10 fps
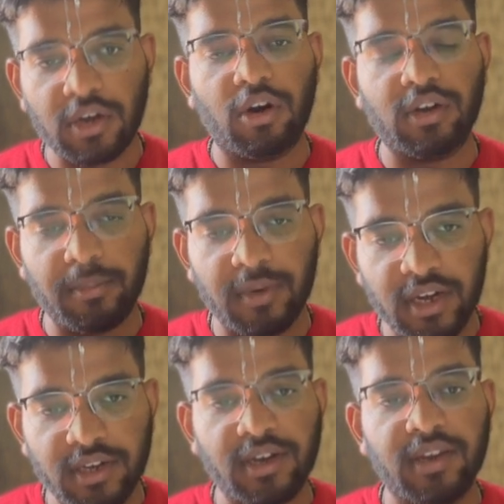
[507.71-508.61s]
or
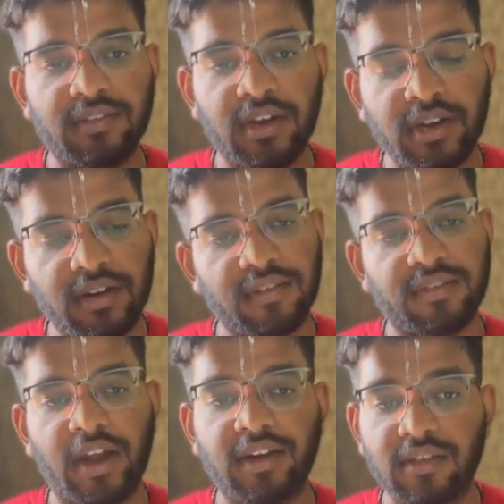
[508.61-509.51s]
terminated state, it
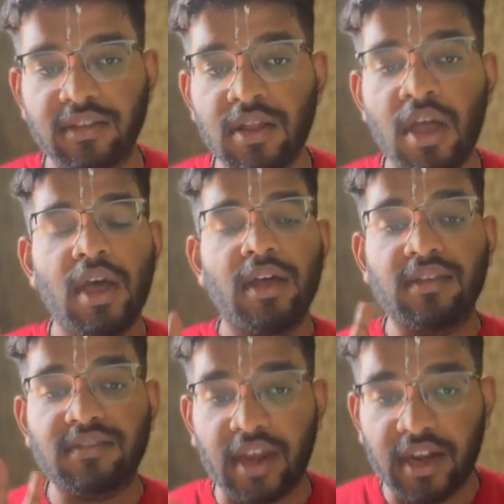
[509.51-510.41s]
resides in the
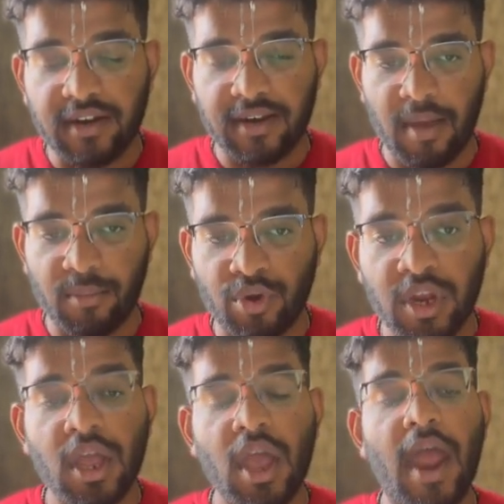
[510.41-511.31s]
secondary memory.